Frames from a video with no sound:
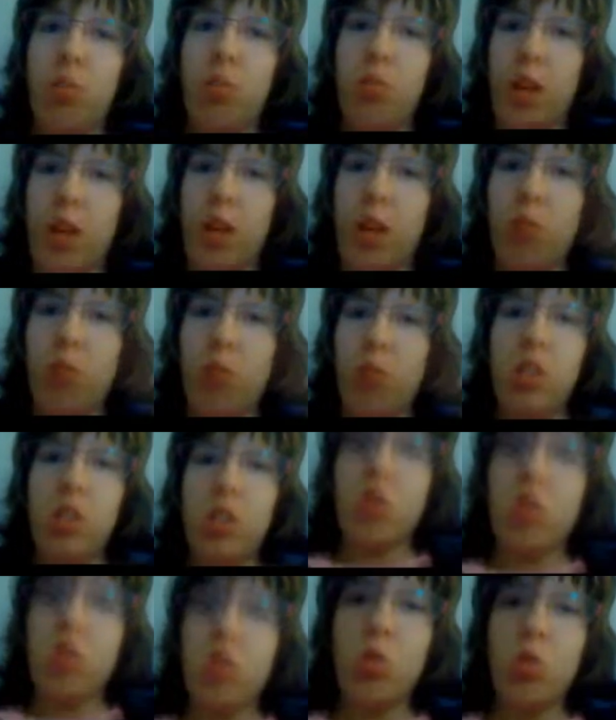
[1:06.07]
When I was
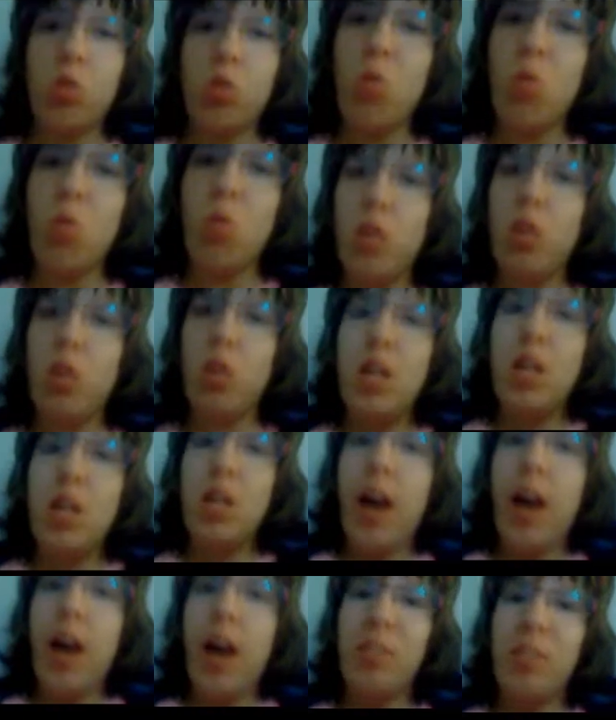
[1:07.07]
in school,
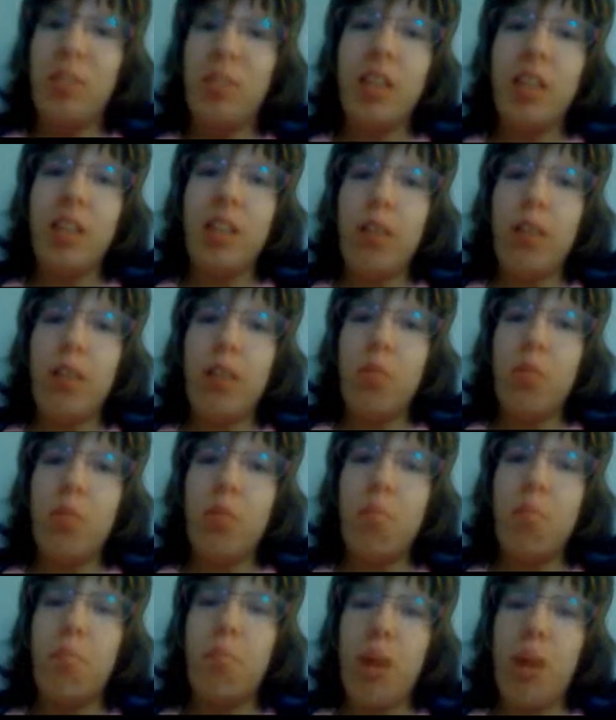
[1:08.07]
I was
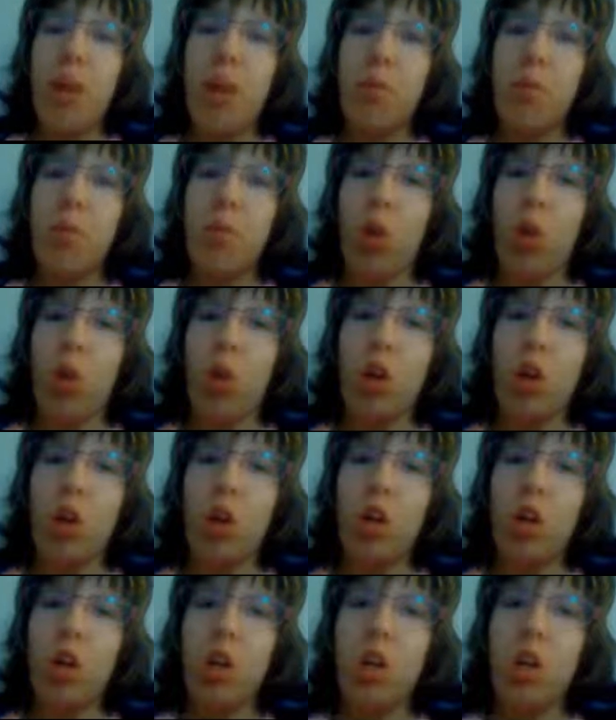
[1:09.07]
given baby work.